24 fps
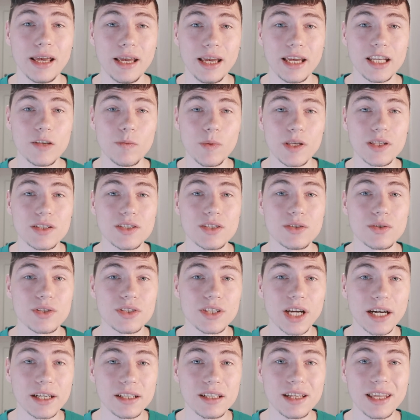It means to
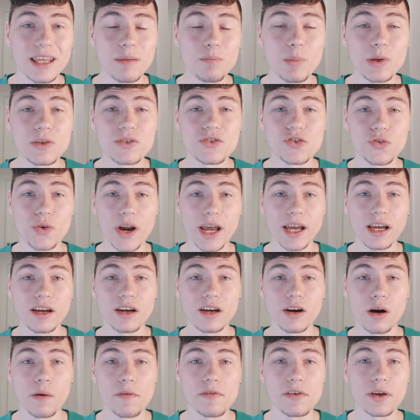start keeping track
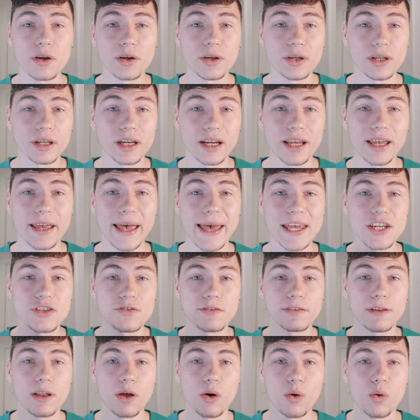of your cash
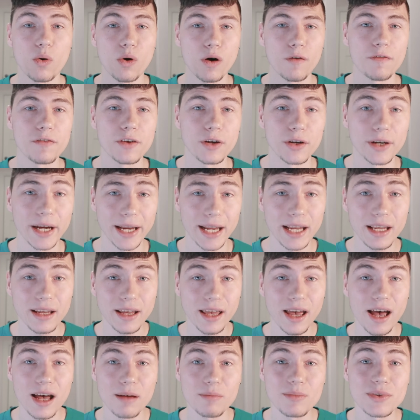flow, of your
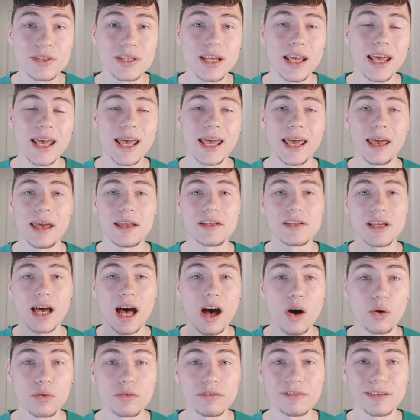incomes and
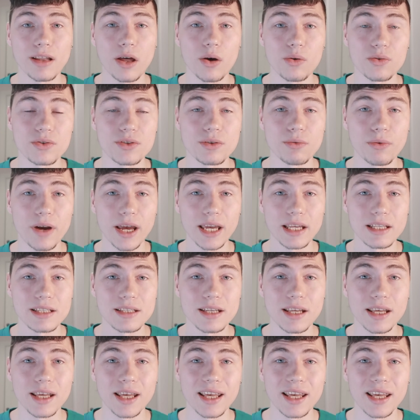outflows, right?